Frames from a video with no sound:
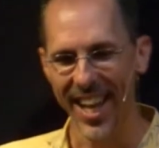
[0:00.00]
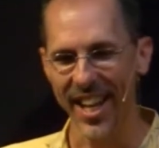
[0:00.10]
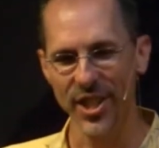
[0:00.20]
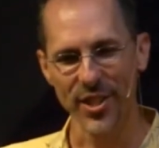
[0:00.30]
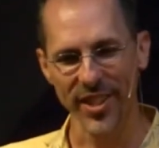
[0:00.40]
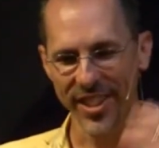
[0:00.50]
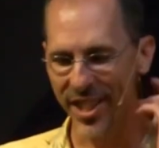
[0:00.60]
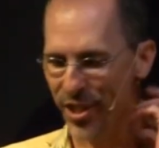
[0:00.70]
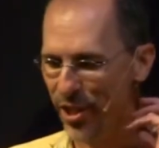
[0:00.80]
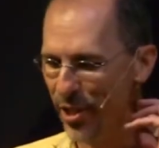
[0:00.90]
and
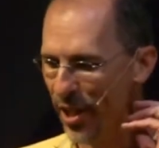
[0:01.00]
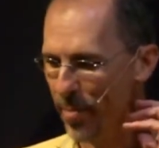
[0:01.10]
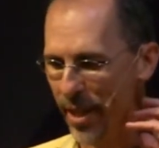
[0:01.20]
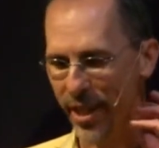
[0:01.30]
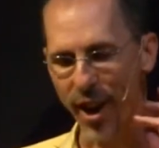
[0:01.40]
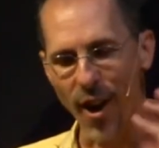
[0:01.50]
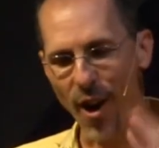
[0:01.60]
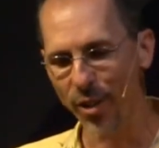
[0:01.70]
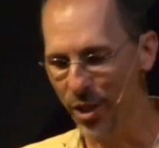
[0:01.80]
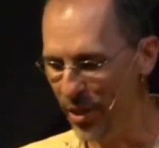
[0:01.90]
this dude had been
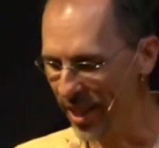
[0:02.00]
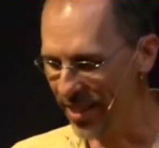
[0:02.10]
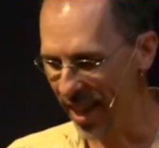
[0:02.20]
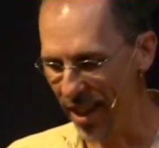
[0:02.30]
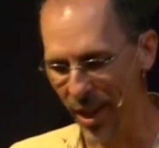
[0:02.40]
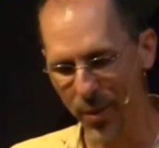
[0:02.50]
called, you could tell,